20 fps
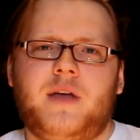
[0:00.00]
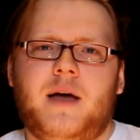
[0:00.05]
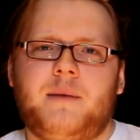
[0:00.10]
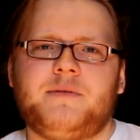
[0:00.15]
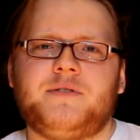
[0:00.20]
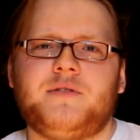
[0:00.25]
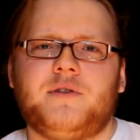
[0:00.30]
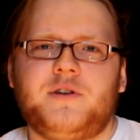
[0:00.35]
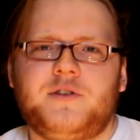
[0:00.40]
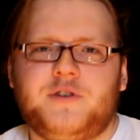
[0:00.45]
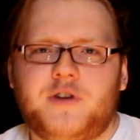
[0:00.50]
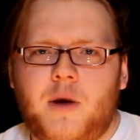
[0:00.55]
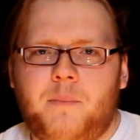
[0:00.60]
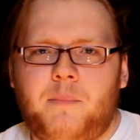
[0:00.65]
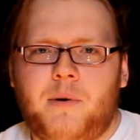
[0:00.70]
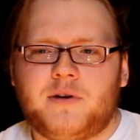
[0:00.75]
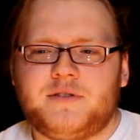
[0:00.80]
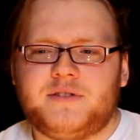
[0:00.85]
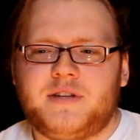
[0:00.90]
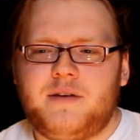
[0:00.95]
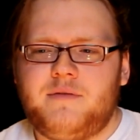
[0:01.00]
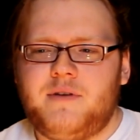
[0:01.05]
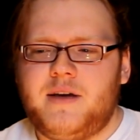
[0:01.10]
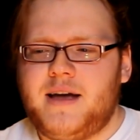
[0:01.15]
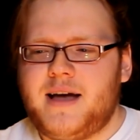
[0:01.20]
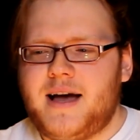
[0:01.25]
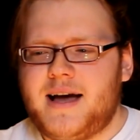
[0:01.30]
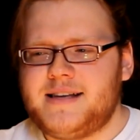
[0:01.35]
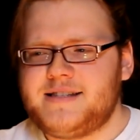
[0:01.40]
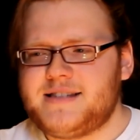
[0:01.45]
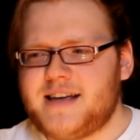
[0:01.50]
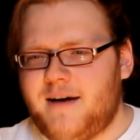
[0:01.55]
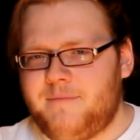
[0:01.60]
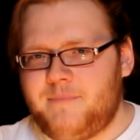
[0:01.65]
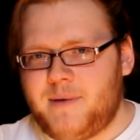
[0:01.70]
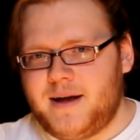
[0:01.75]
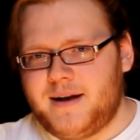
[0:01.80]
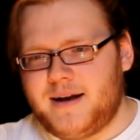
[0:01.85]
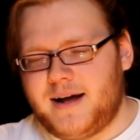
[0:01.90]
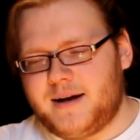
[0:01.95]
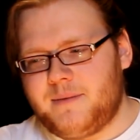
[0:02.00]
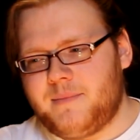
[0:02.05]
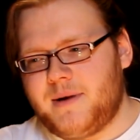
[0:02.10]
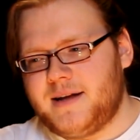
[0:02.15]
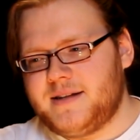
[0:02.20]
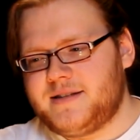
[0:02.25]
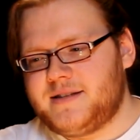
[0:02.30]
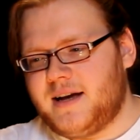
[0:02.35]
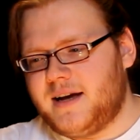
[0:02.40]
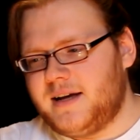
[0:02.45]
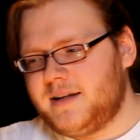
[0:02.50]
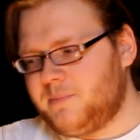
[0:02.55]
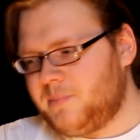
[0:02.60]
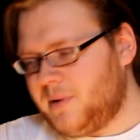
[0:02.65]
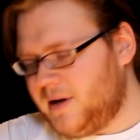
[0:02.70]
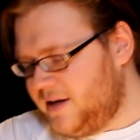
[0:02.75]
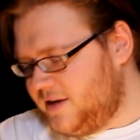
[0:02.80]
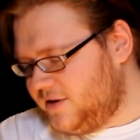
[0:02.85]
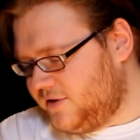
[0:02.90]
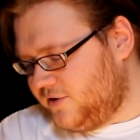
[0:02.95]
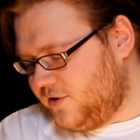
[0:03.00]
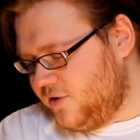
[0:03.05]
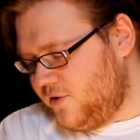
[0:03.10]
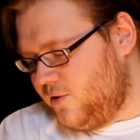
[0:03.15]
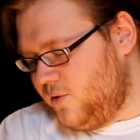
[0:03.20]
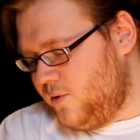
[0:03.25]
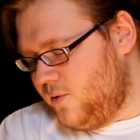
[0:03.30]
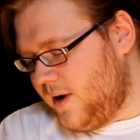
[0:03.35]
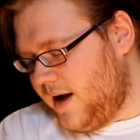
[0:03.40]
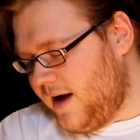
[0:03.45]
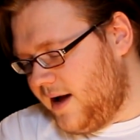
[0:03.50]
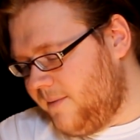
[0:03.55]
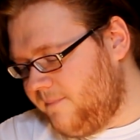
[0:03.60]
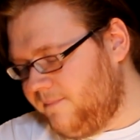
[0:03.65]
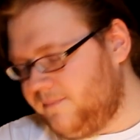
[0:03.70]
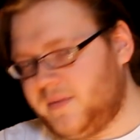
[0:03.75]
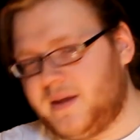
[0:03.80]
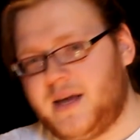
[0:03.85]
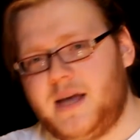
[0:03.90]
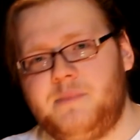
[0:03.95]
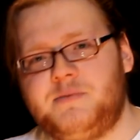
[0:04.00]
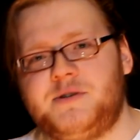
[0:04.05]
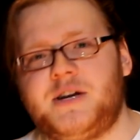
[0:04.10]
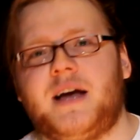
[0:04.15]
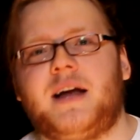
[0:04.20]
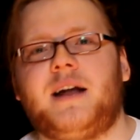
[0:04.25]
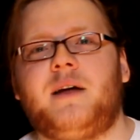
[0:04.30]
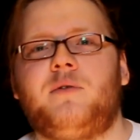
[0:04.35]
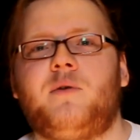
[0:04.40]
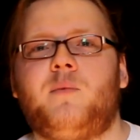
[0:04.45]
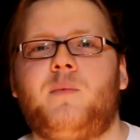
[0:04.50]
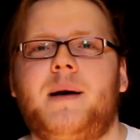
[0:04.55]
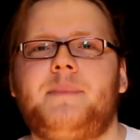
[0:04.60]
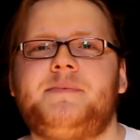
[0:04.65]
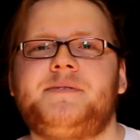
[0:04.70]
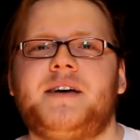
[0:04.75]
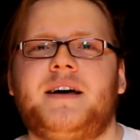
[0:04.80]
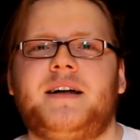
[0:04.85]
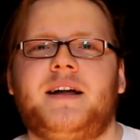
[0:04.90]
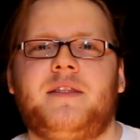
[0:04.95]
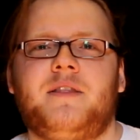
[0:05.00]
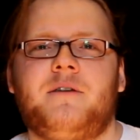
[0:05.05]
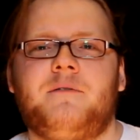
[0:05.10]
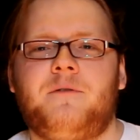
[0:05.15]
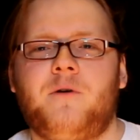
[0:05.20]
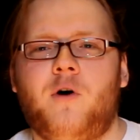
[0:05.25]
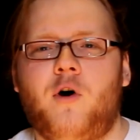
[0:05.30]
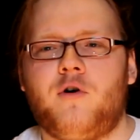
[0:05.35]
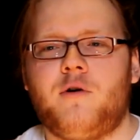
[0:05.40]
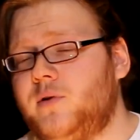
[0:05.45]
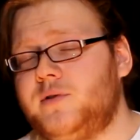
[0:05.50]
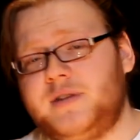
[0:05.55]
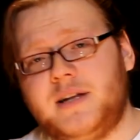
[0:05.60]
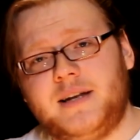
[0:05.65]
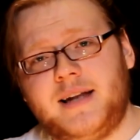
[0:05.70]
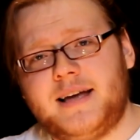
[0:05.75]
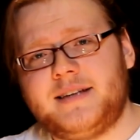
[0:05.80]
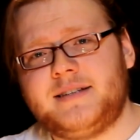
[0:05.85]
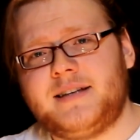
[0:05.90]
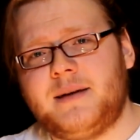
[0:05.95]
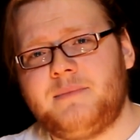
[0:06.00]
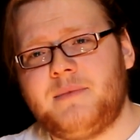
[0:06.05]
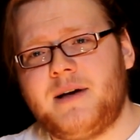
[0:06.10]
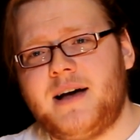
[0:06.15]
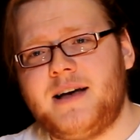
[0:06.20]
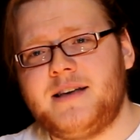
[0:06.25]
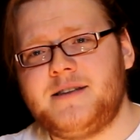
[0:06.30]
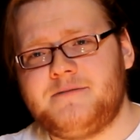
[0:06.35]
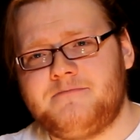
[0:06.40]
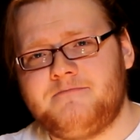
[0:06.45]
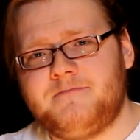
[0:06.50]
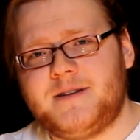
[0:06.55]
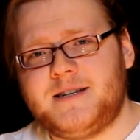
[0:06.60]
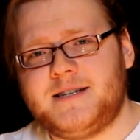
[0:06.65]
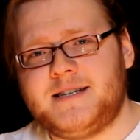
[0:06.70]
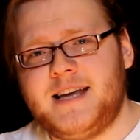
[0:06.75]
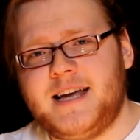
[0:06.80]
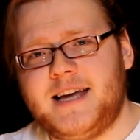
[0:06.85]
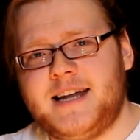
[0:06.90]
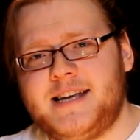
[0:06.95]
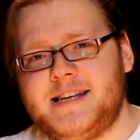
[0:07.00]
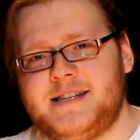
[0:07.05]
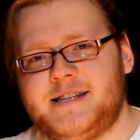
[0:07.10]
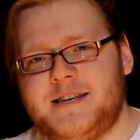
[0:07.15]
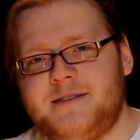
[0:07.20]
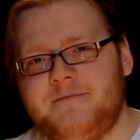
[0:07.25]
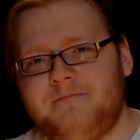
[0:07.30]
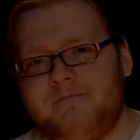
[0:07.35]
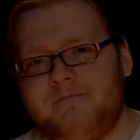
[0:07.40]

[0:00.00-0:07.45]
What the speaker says: episode of Dirtbox TV, guys. I've been Adam Ironside. Please do keep checking out the website and the forum. Until next time, guys, take it easy.